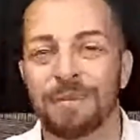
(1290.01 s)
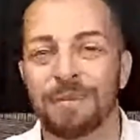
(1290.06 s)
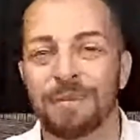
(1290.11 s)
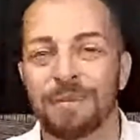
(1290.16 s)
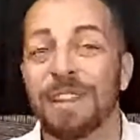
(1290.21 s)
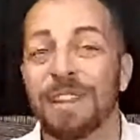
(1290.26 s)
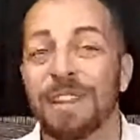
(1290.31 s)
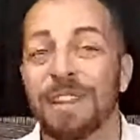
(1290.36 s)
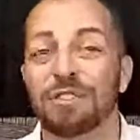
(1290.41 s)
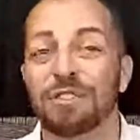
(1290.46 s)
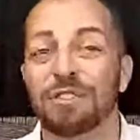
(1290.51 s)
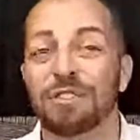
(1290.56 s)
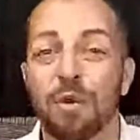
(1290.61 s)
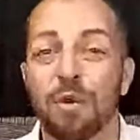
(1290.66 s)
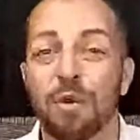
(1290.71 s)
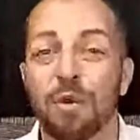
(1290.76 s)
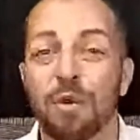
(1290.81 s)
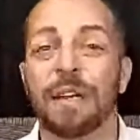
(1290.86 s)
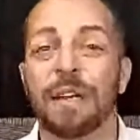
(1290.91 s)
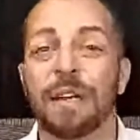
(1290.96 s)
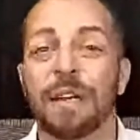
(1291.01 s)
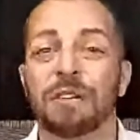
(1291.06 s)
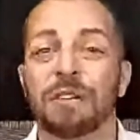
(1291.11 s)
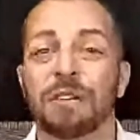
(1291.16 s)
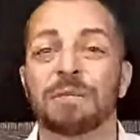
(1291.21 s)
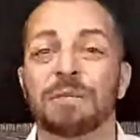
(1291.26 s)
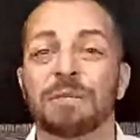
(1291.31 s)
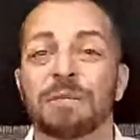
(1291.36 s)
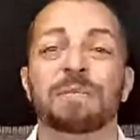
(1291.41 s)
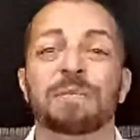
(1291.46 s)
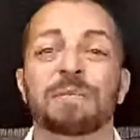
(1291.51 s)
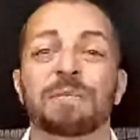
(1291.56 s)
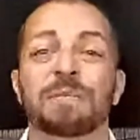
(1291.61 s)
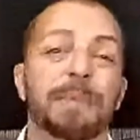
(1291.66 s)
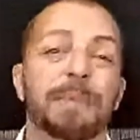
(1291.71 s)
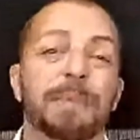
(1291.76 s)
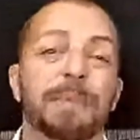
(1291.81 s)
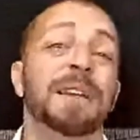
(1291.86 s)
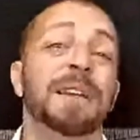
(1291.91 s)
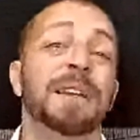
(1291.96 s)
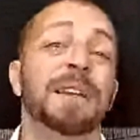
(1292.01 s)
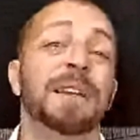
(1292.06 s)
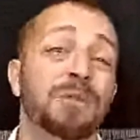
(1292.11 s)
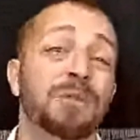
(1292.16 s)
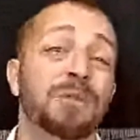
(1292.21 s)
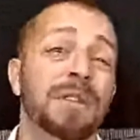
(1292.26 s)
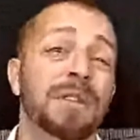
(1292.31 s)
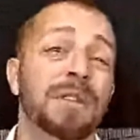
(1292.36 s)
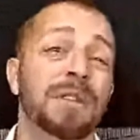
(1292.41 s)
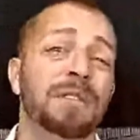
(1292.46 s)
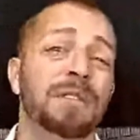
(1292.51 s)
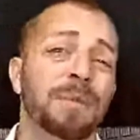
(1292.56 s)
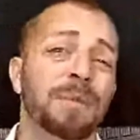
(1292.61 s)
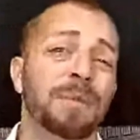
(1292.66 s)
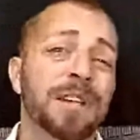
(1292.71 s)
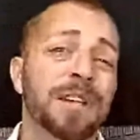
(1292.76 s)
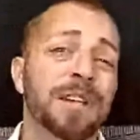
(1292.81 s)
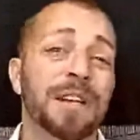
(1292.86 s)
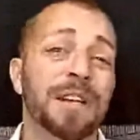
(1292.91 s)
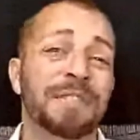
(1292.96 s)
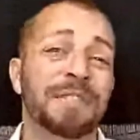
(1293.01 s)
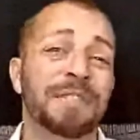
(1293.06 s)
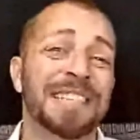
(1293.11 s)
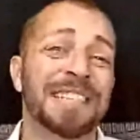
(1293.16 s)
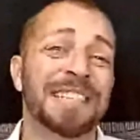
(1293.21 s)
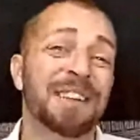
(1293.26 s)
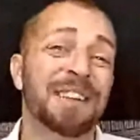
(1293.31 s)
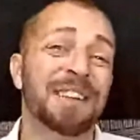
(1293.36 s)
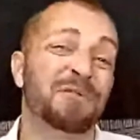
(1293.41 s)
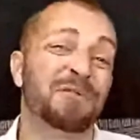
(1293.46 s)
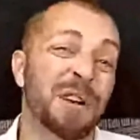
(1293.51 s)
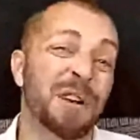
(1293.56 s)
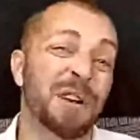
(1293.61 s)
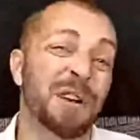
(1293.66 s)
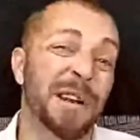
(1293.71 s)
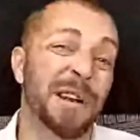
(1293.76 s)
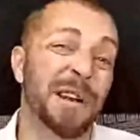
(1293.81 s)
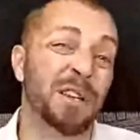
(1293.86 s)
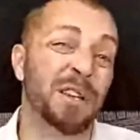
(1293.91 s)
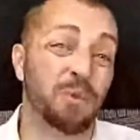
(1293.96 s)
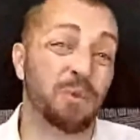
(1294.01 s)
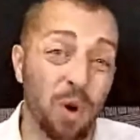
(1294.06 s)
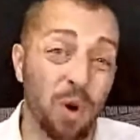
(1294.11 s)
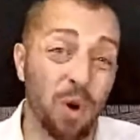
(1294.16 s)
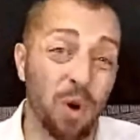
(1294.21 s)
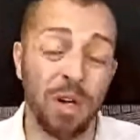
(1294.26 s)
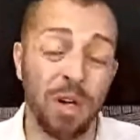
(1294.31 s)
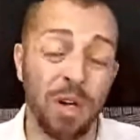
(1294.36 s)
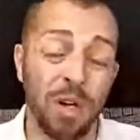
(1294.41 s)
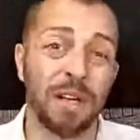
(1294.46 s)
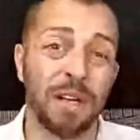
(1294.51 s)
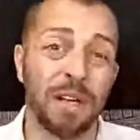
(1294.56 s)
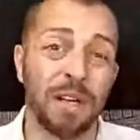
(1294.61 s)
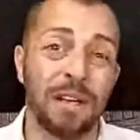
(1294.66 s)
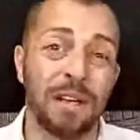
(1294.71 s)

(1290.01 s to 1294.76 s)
what they're doing in terms of manipulating controlling the information if it didn't fundamentally work